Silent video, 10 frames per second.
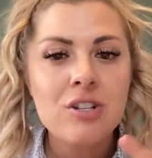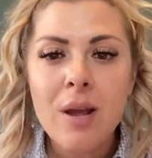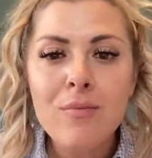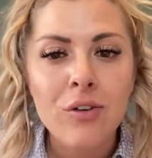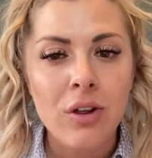
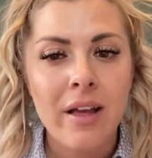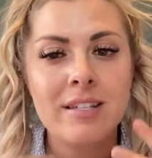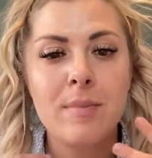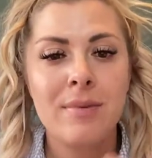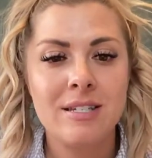shameful,
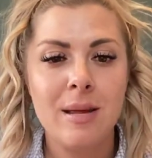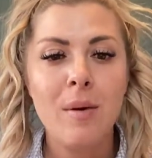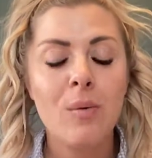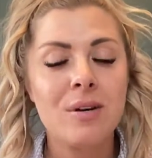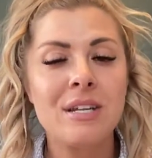except this time
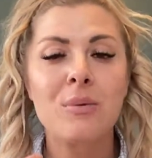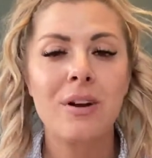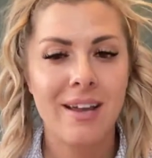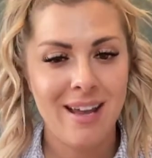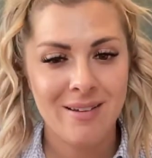it wasn't
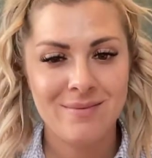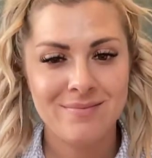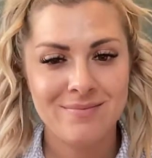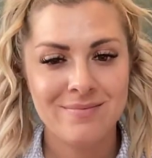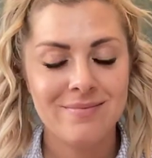working.
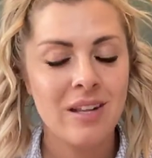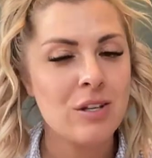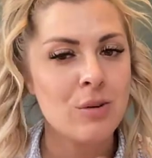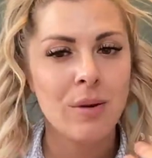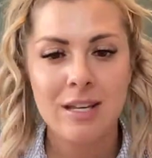
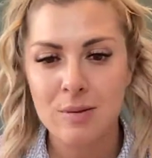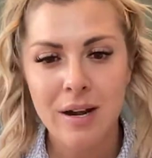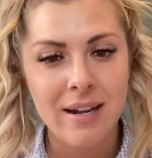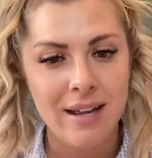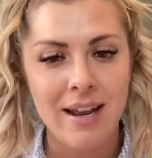So guess what
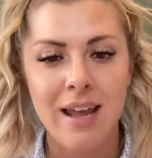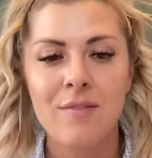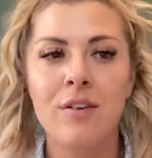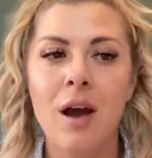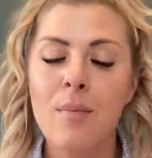I did? I
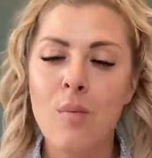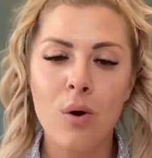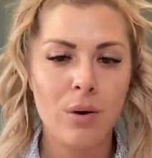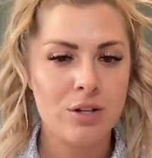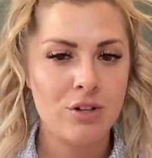even got
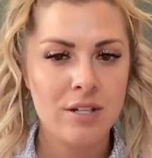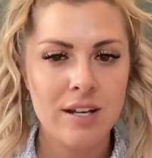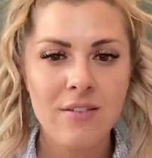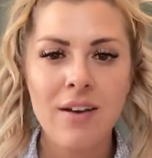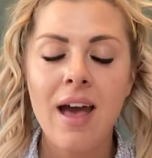more
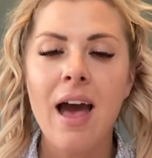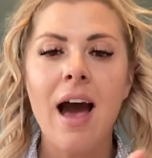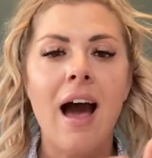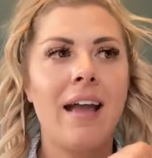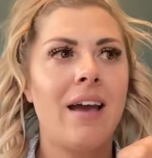restrictive.
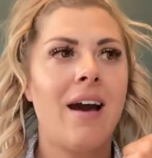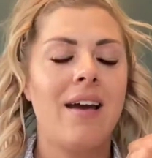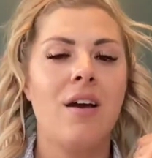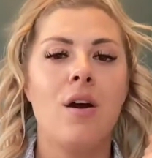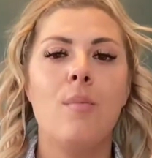I got
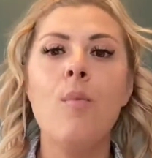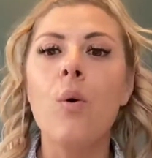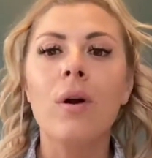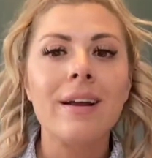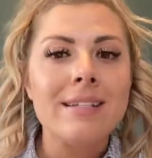
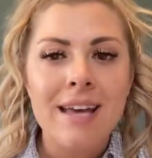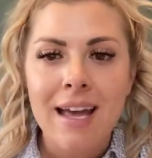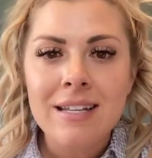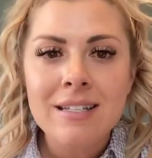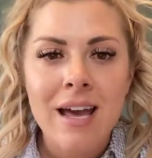more
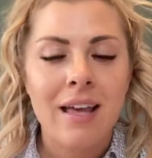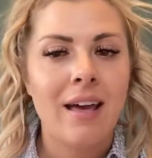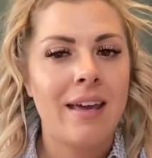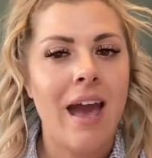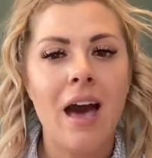intense. I
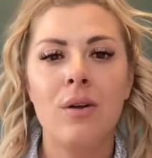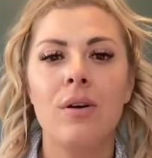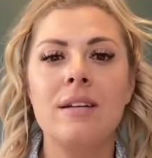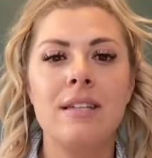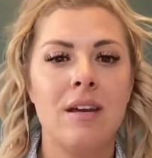cut
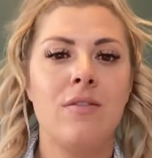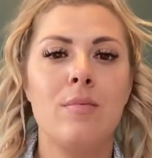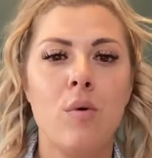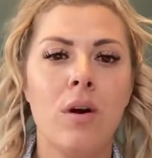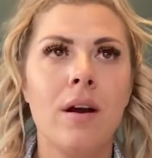calories even
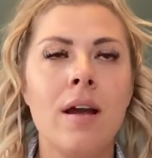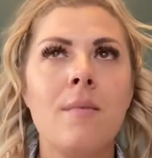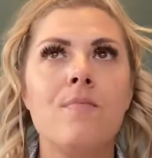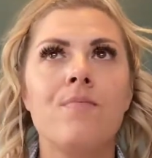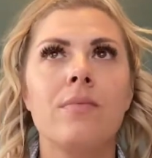more.
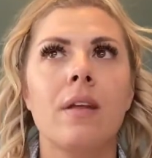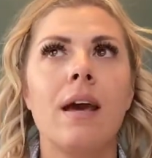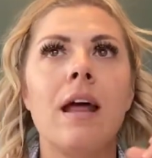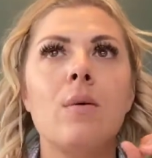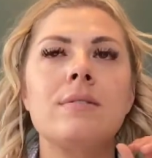
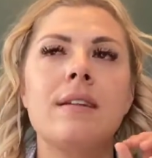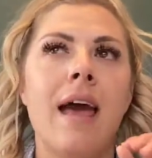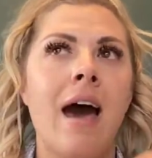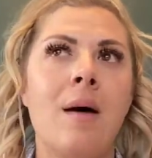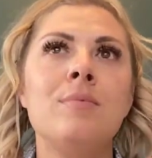And I was an
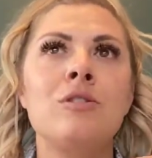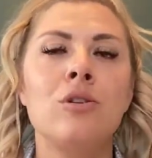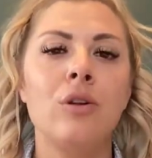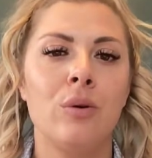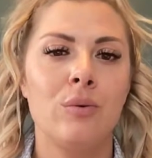
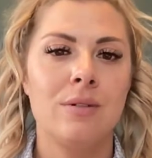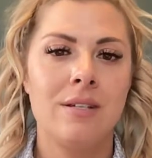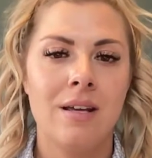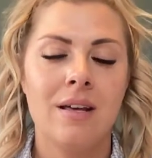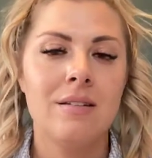
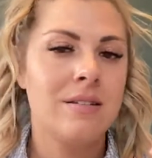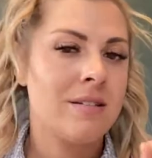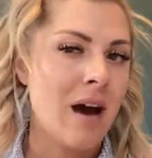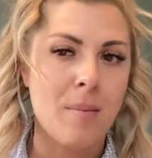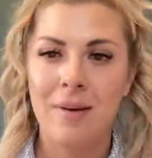absolute
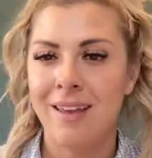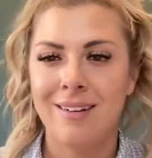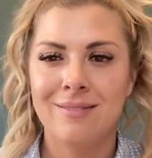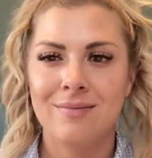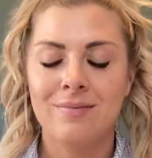zombie
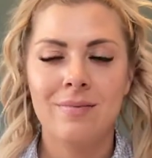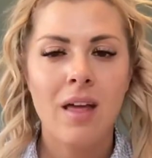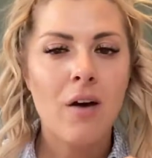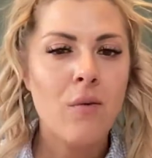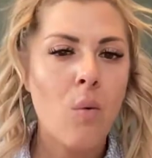
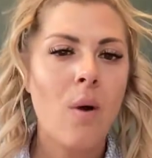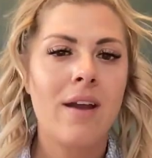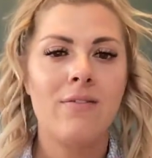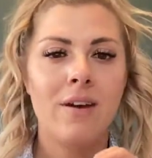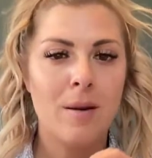of a
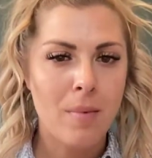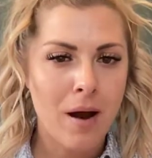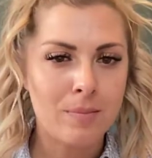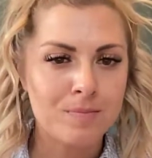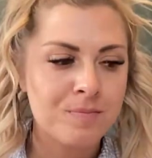wife and a
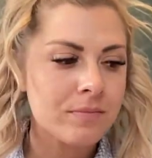mom.